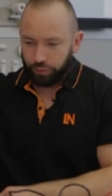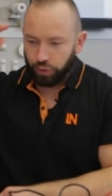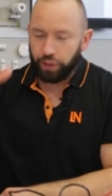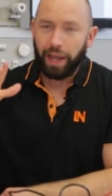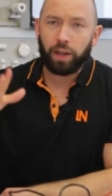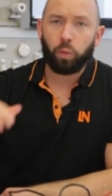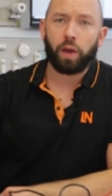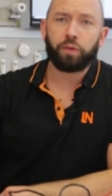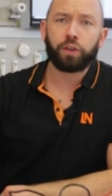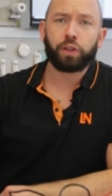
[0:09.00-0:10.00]
Today we
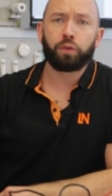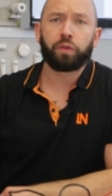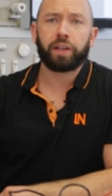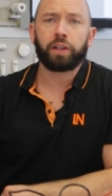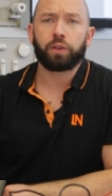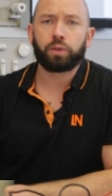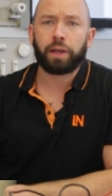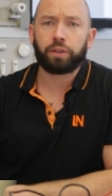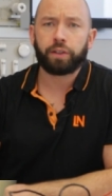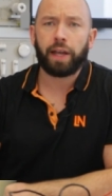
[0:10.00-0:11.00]
have a new video,
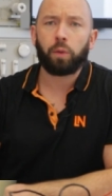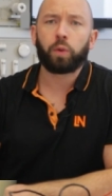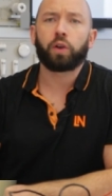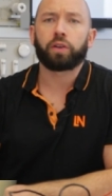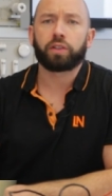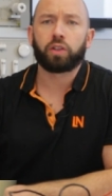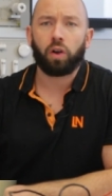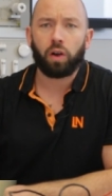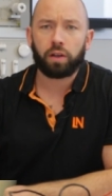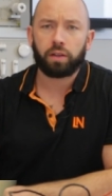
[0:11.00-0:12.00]
and today we're gonna
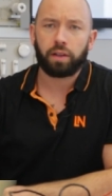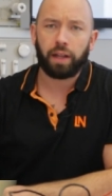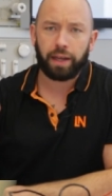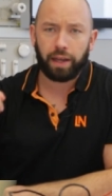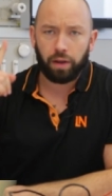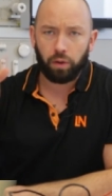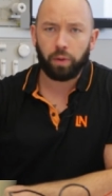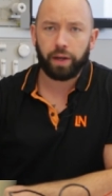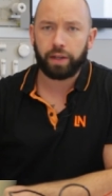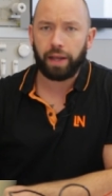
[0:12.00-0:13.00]
talk, like I
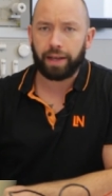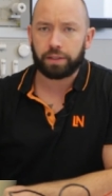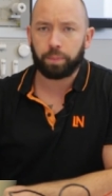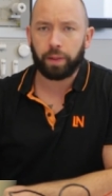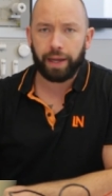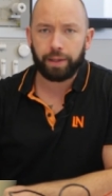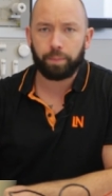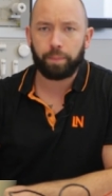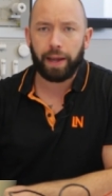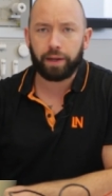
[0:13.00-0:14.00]
already
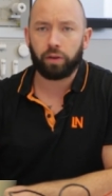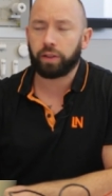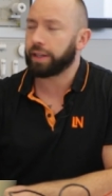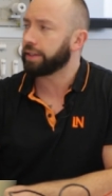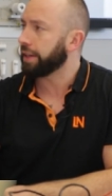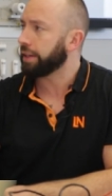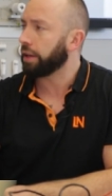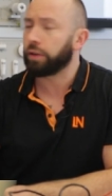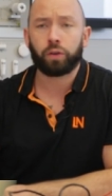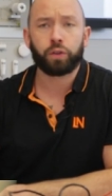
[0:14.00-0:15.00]
explained back on
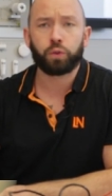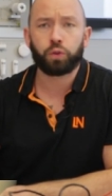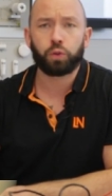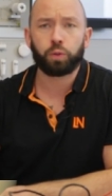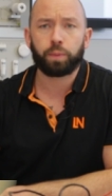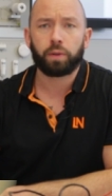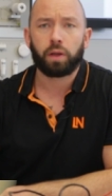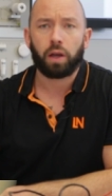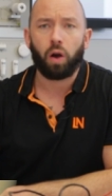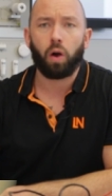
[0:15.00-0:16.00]
LinkedIn and on YouTube,
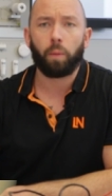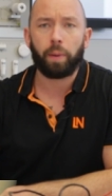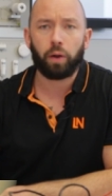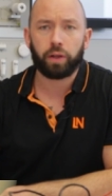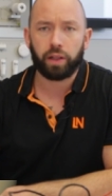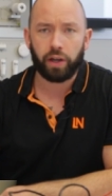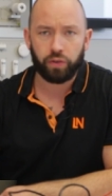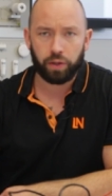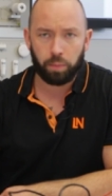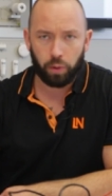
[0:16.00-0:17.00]
about
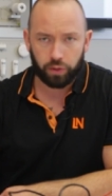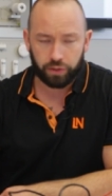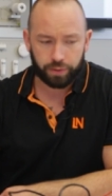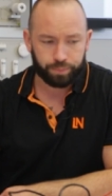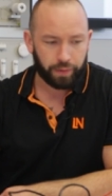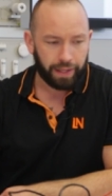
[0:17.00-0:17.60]
electric motors.